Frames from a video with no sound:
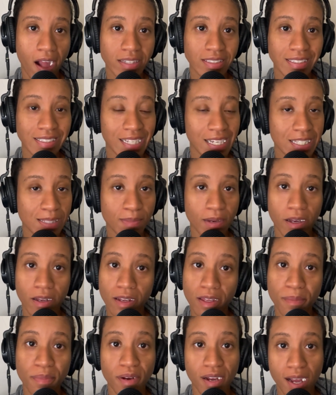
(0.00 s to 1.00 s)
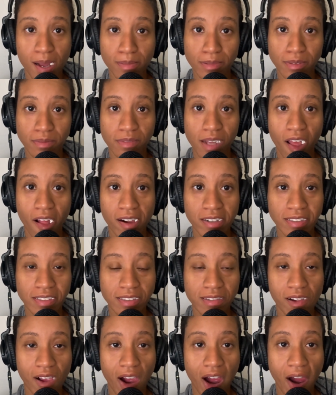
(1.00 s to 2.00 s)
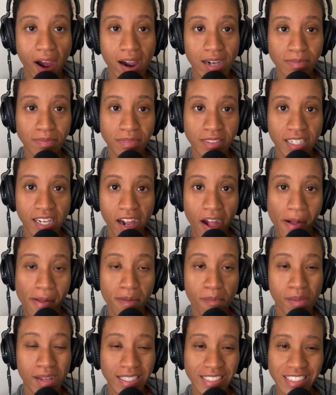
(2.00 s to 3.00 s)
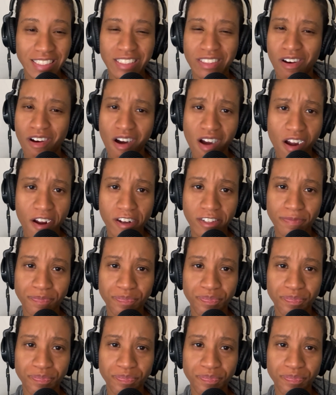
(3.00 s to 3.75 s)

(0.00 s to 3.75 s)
And that's my only problem. I'm not a big talker.